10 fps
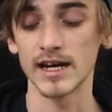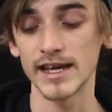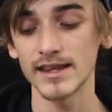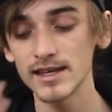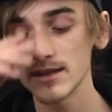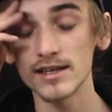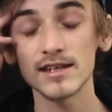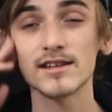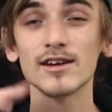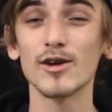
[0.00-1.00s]
I think you
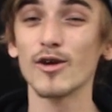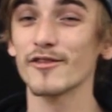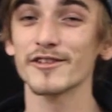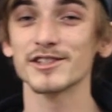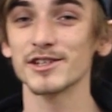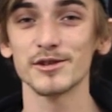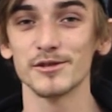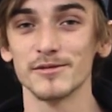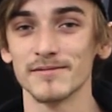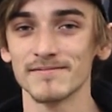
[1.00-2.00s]
can go over
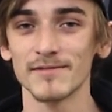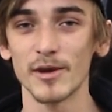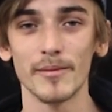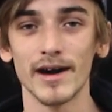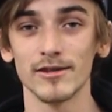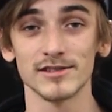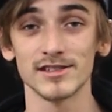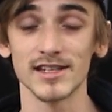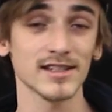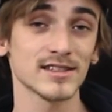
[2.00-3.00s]
to about
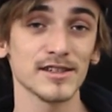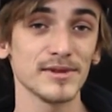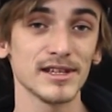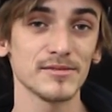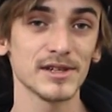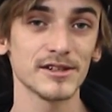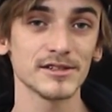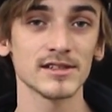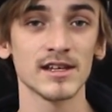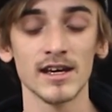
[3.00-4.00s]
60
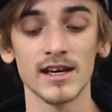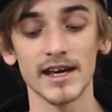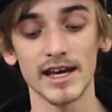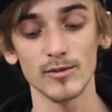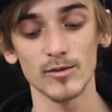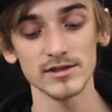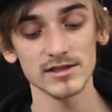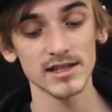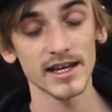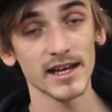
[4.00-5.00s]
millimeters, and
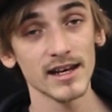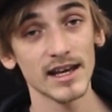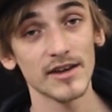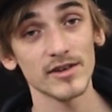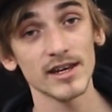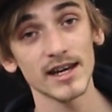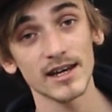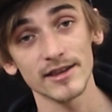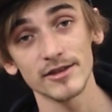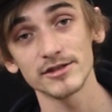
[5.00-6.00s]
once again, if you
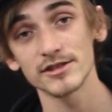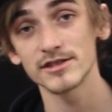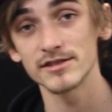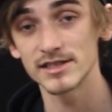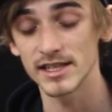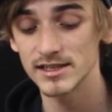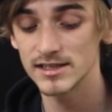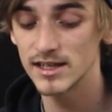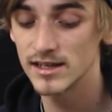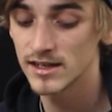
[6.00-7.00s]
get closer to
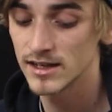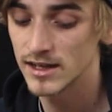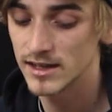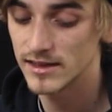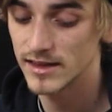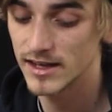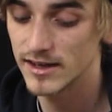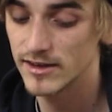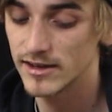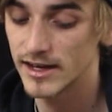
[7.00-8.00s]
60, then
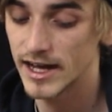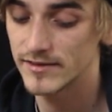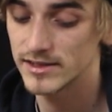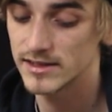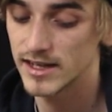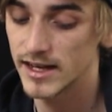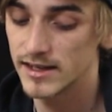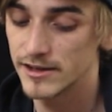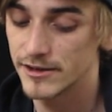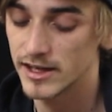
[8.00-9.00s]
you're gonna have to
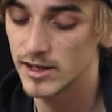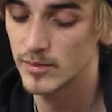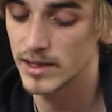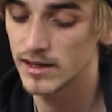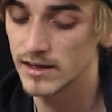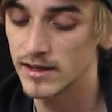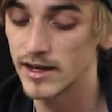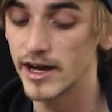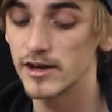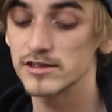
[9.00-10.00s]
tighten your kingpin.
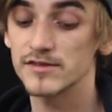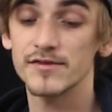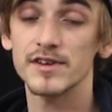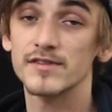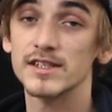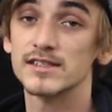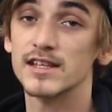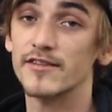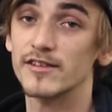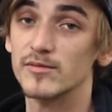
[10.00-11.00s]
Here's a
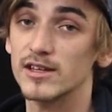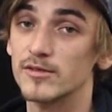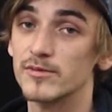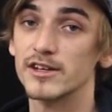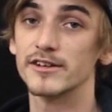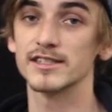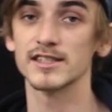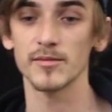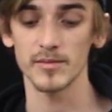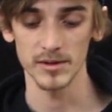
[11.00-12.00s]
57 millimeter
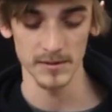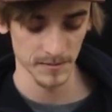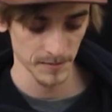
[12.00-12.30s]
example.